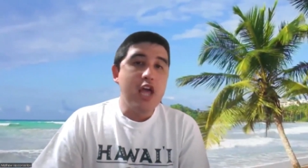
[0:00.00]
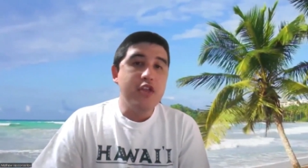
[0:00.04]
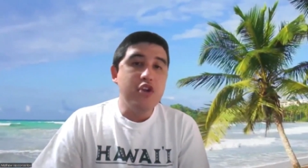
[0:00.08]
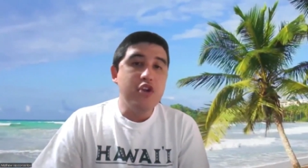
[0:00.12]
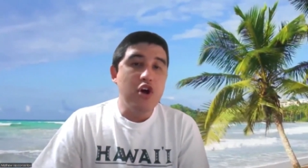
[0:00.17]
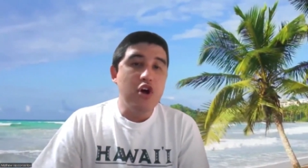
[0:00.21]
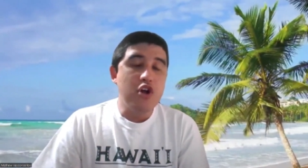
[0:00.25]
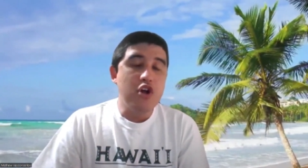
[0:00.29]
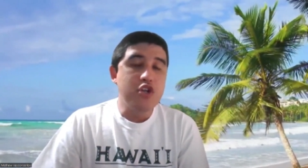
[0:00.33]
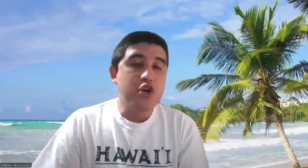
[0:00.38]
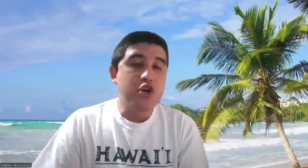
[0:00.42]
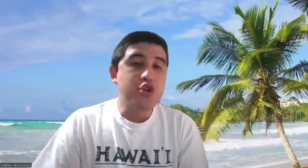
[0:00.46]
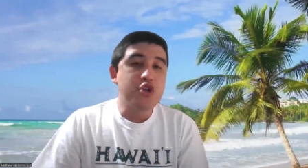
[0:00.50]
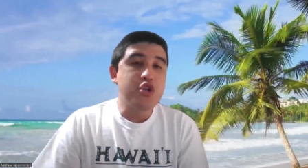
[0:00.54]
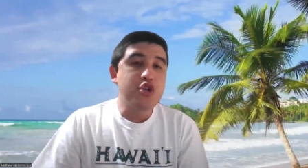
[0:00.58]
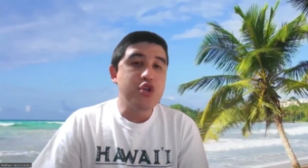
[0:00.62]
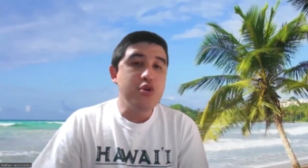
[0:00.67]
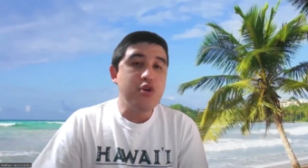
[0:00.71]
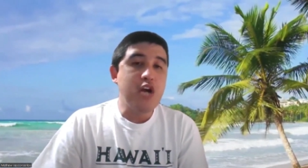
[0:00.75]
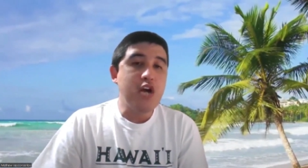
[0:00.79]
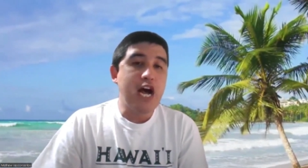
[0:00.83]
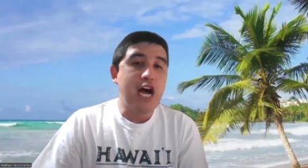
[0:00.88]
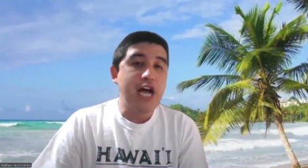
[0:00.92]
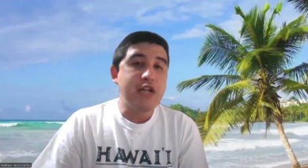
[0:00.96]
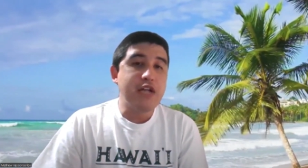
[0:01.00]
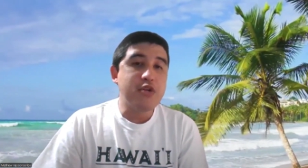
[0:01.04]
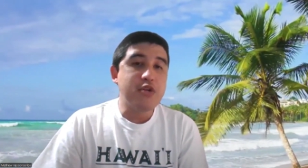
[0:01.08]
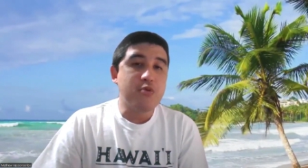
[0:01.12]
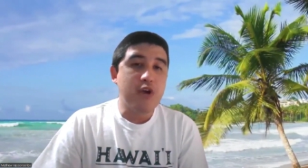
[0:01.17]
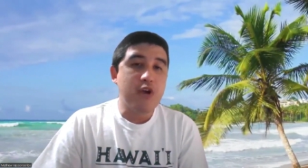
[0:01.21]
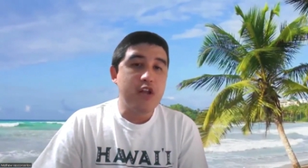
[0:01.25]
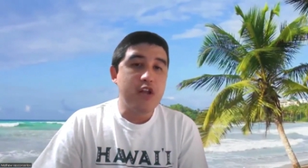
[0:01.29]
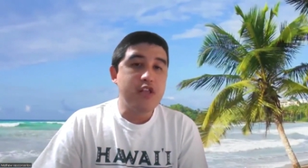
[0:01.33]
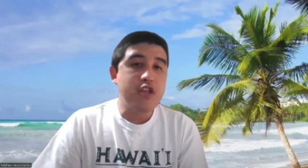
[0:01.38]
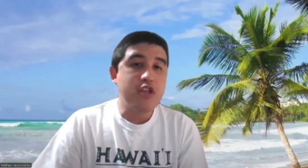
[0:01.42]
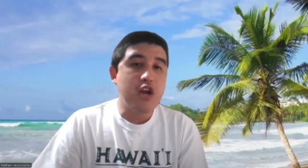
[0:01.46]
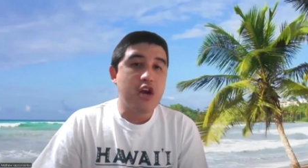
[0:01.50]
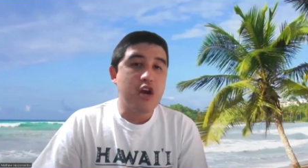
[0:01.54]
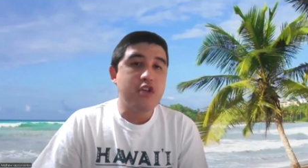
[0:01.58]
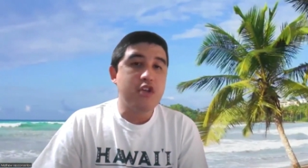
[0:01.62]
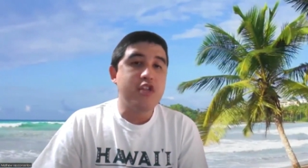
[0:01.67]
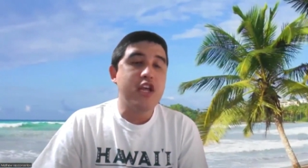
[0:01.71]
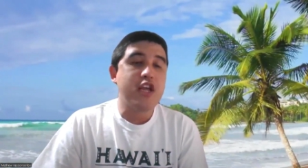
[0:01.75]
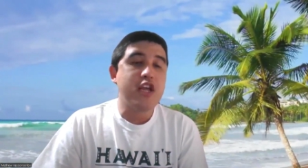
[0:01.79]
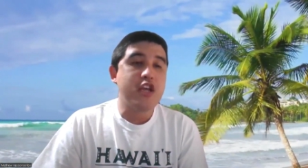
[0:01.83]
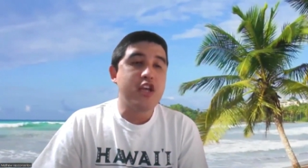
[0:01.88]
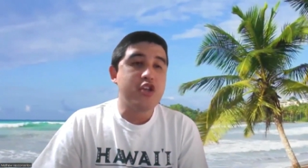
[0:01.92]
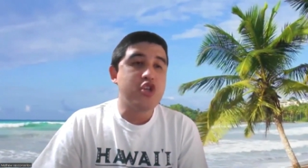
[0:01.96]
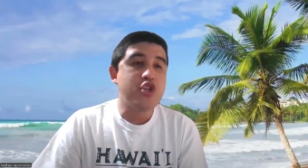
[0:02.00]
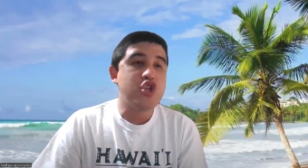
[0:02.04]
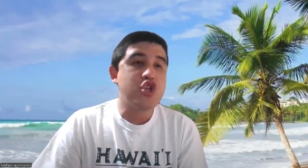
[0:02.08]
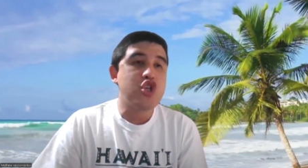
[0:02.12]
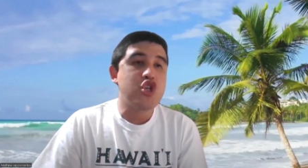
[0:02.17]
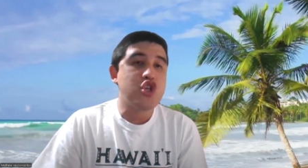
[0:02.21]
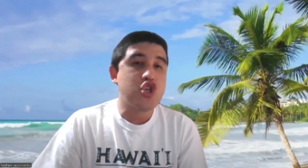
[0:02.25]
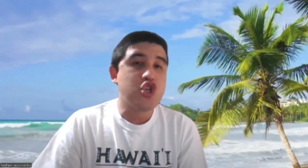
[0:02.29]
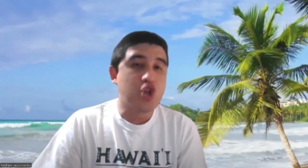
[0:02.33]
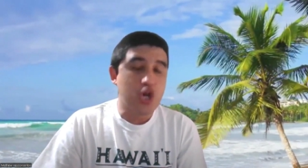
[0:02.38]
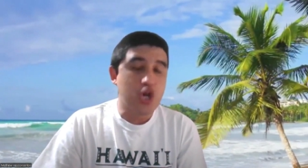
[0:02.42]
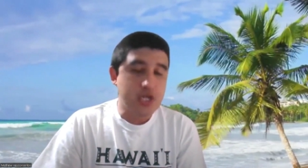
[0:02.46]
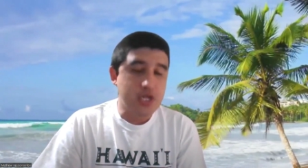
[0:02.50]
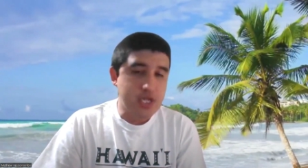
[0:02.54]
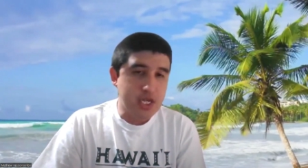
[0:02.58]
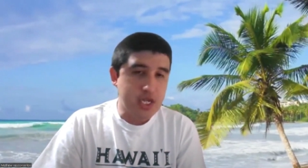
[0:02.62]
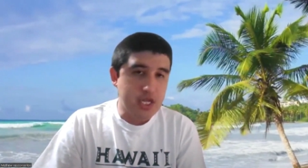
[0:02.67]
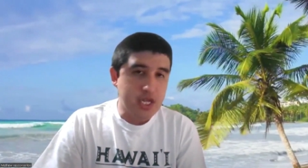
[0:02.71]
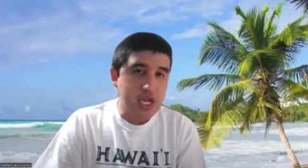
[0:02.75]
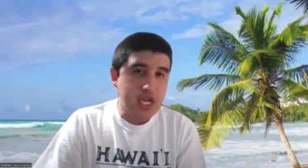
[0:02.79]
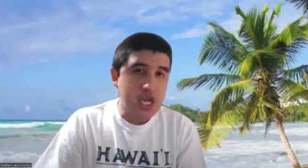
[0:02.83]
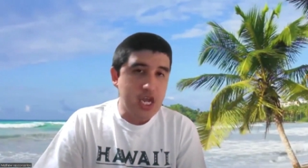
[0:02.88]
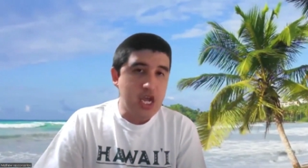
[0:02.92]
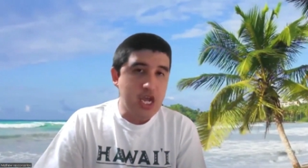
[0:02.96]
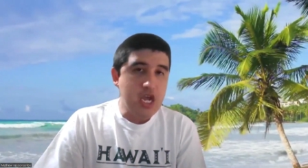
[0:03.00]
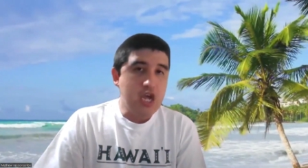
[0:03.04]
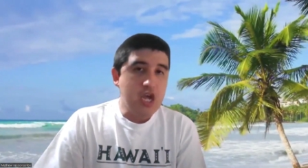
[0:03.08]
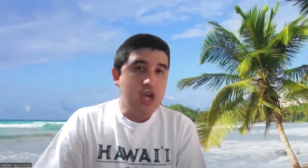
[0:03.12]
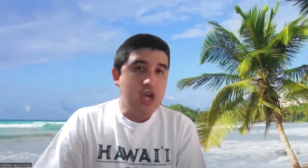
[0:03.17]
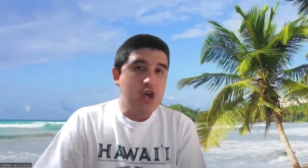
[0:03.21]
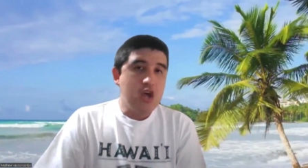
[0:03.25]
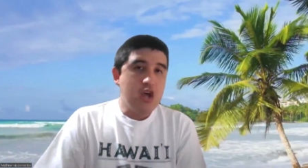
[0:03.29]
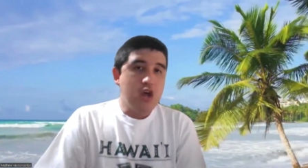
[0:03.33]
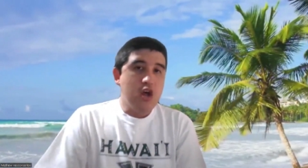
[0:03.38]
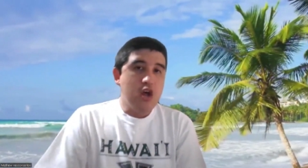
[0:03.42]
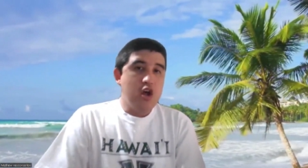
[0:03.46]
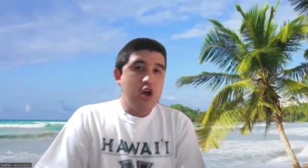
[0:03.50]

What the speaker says: And those are 2 guys right there that could certainly